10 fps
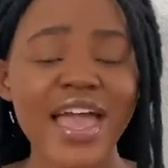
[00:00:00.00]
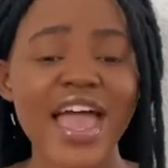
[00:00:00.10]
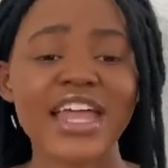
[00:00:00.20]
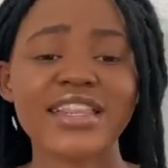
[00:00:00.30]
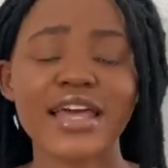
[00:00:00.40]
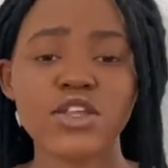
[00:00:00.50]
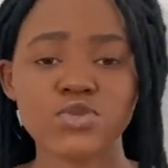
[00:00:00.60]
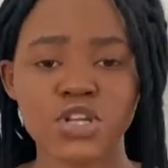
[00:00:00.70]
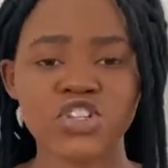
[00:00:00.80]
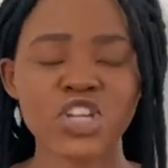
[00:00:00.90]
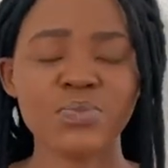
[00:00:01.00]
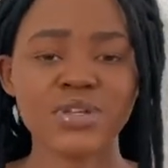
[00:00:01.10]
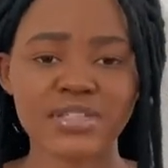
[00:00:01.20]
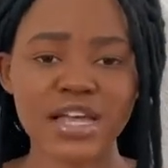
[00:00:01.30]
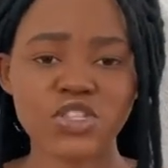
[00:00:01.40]
And that is what a
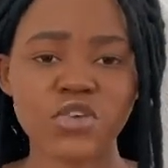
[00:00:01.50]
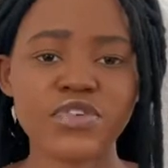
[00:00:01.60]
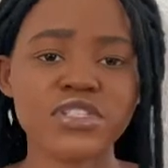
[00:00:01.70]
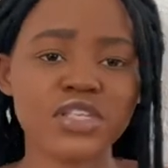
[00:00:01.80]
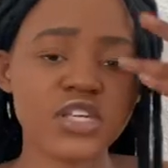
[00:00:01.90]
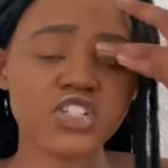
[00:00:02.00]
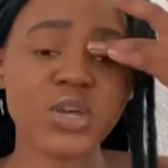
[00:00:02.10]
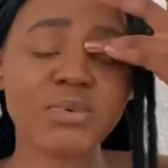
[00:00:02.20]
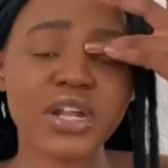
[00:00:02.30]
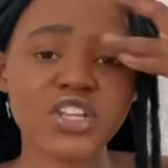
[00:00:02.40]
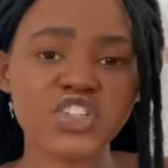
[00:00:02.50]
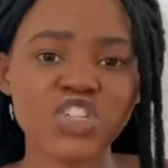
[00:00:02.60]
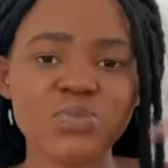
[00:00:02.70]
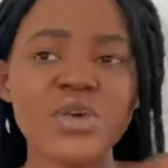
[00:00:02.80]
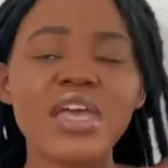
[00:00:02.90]
shepherd does, obviously, a shepherd and his sheep.